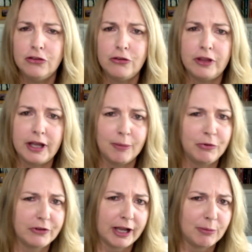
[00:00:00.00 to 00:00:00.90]
to the
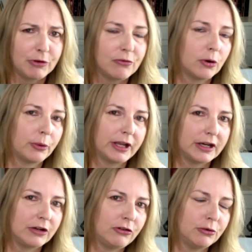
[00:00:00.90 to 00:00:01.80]
upside before we
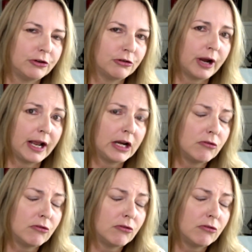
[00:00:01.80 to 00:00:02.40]
get into a trade.